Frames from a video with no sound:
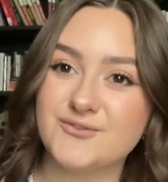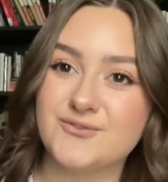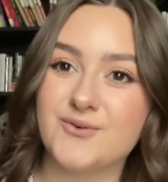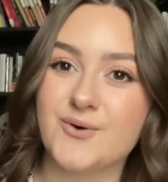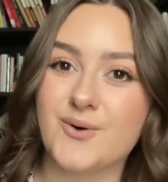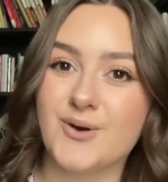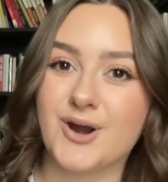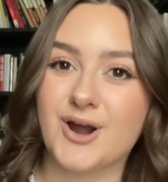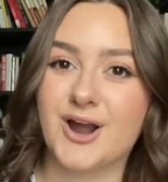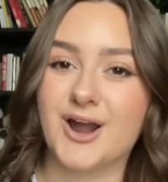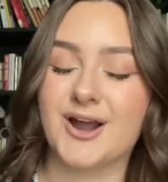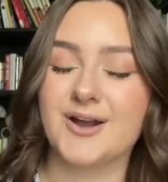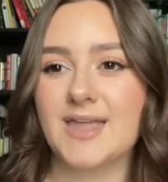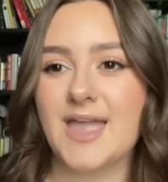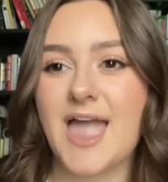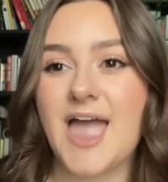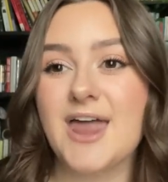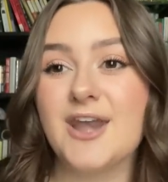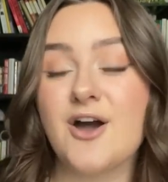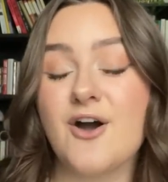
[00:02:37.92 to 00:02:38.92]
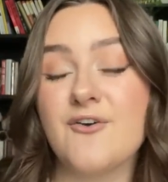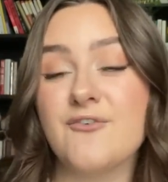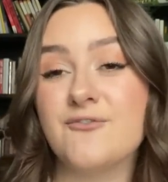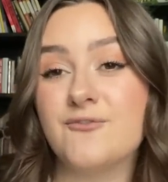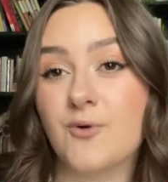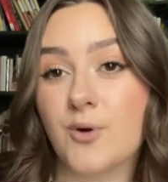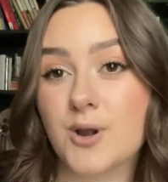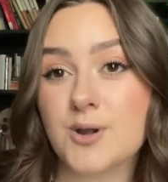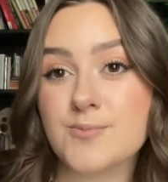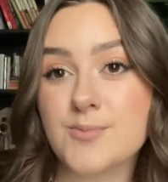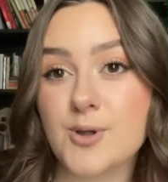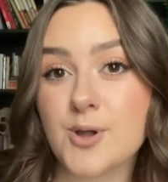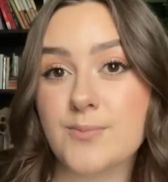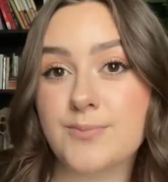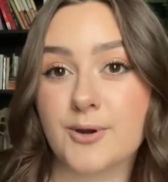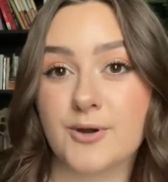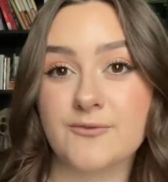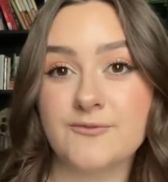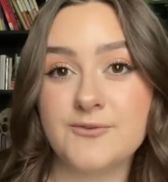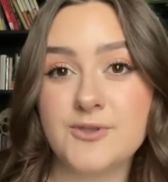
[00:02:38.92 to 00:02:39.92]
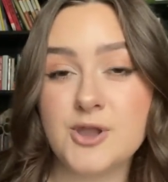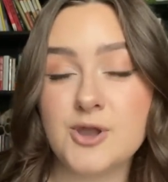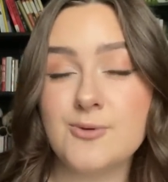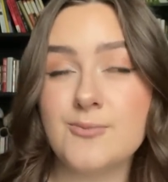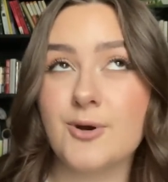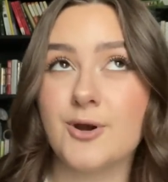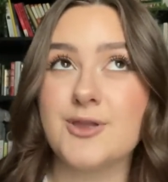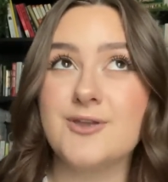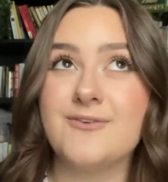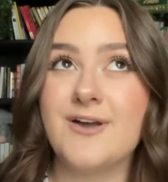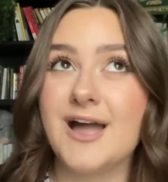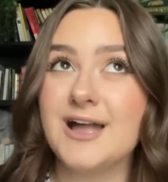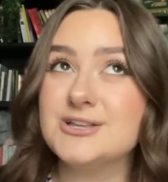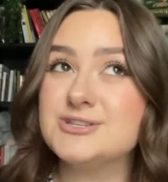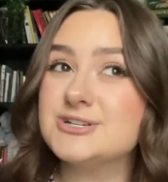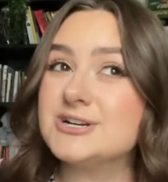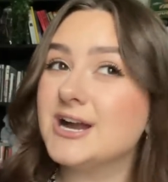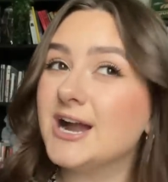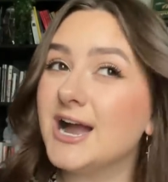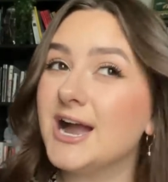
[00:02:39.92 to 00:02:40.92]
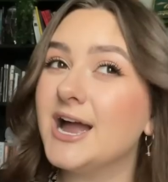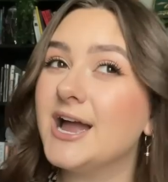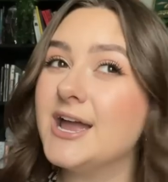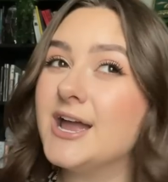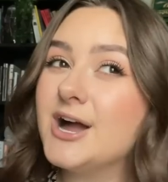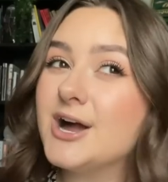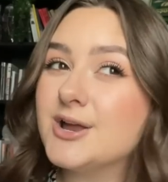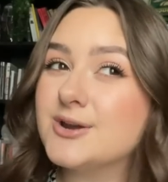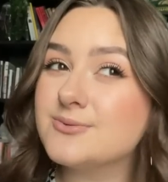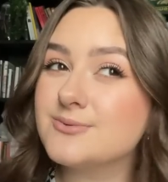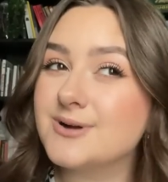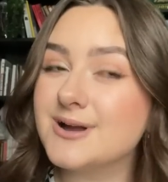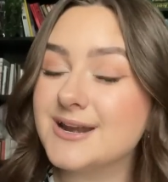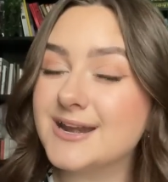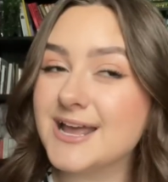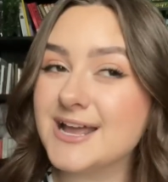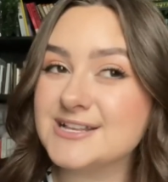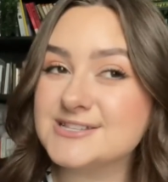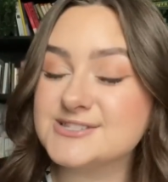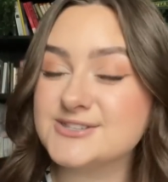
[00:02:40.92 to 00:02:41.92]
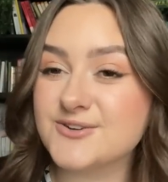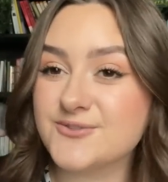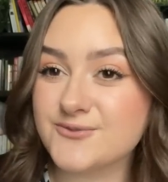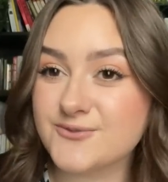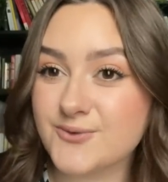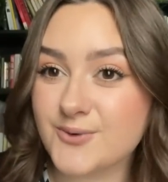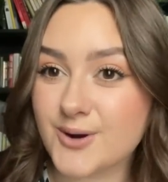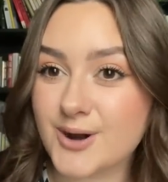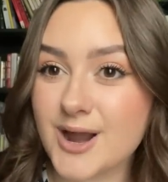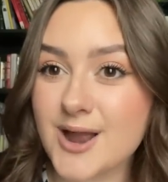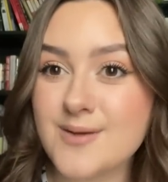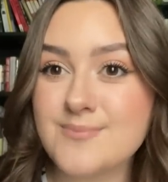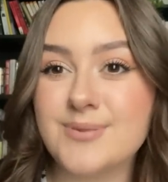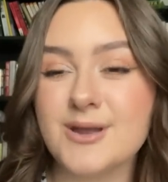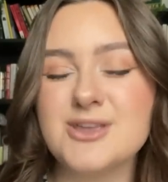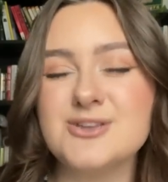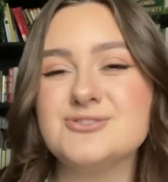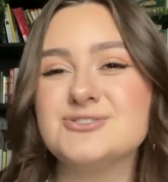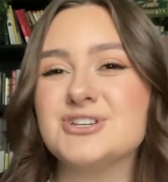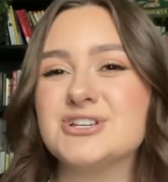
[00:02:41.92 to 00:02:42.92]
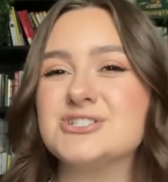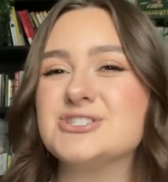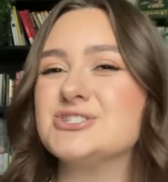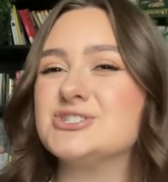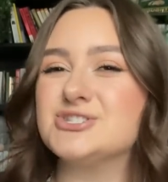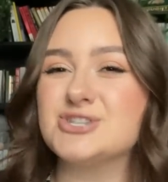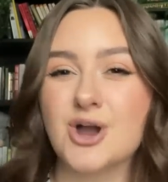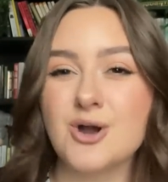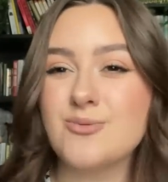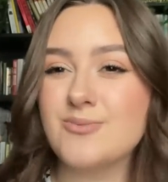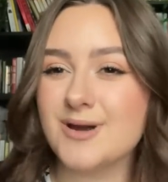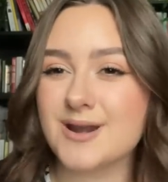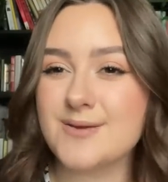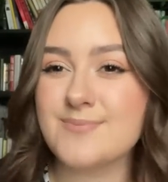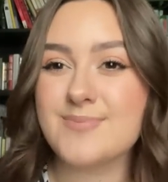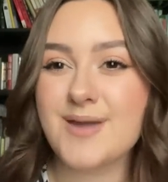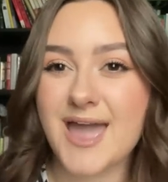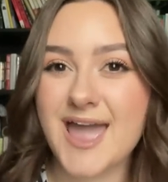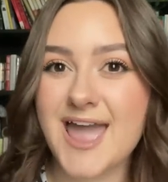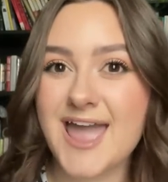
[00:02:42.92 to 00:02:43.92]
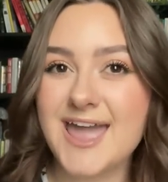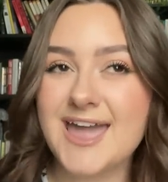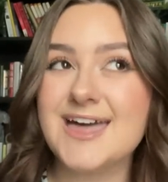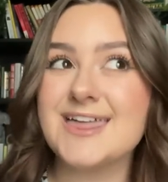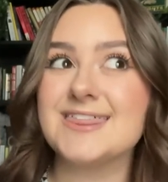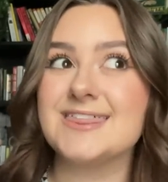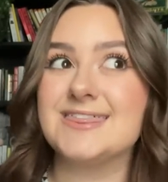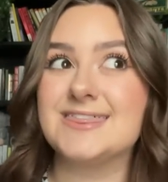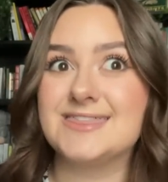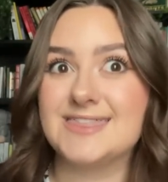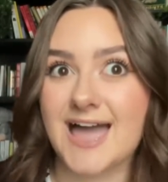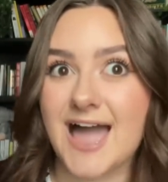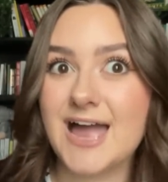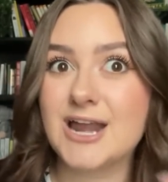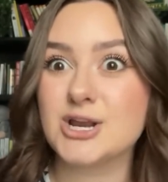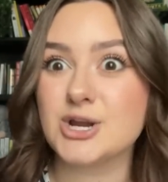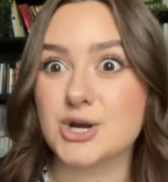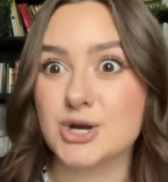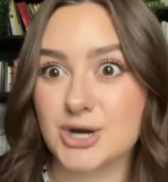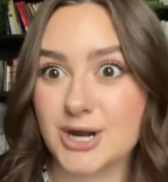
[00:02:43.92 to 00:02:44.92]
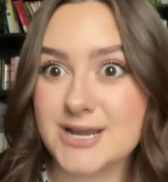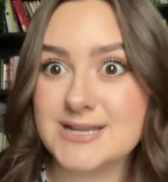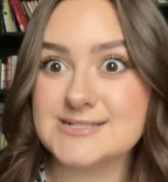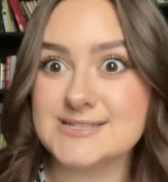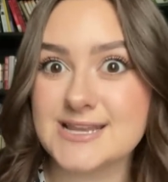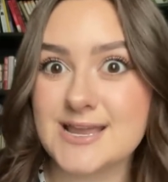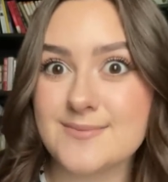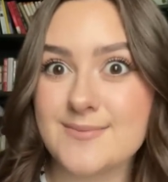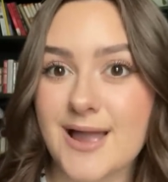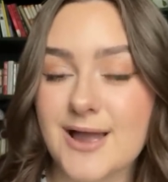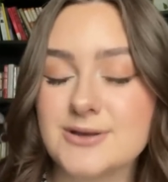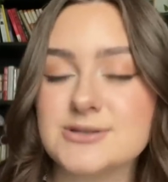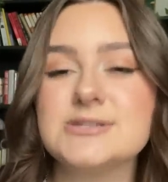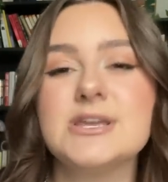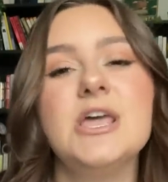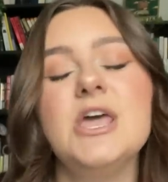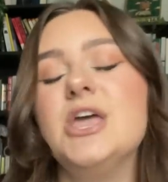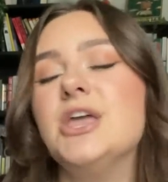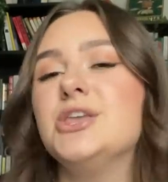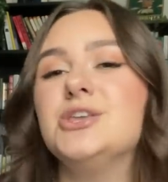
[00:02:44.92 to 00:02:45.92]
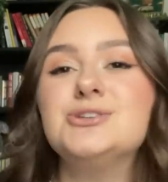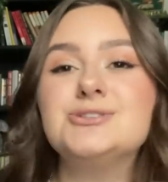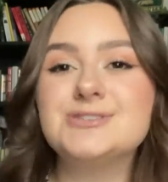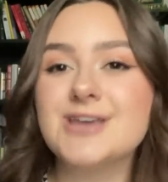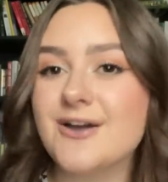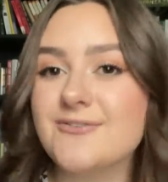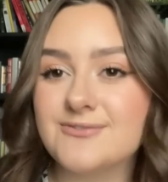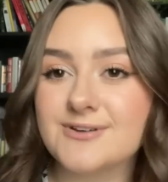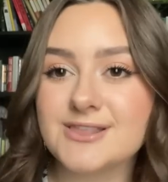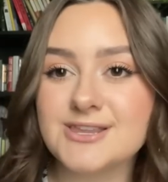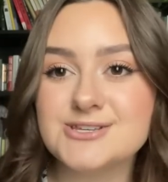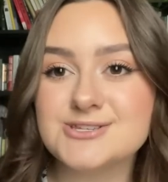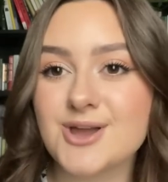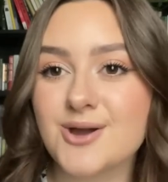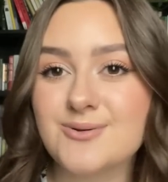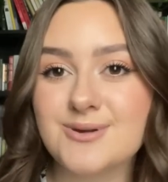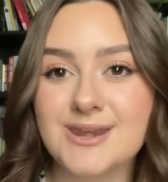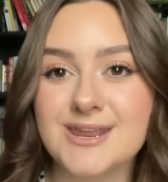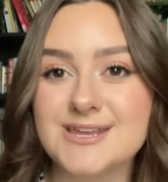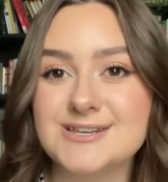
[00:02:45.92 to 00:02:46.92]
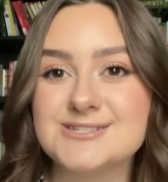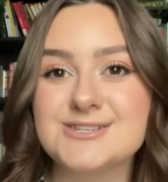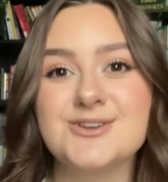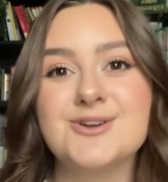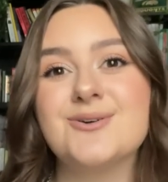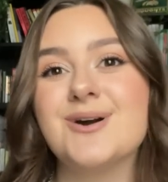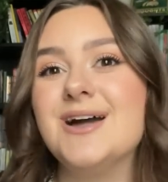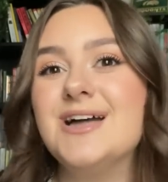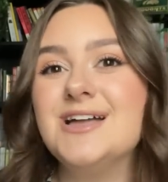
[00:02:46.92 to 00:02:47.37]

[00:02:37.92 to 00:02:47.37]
for an affordable perfume, or you've had your eye on one at Sephora but you just don't want to pay that crazy amount, you definitely don't need to.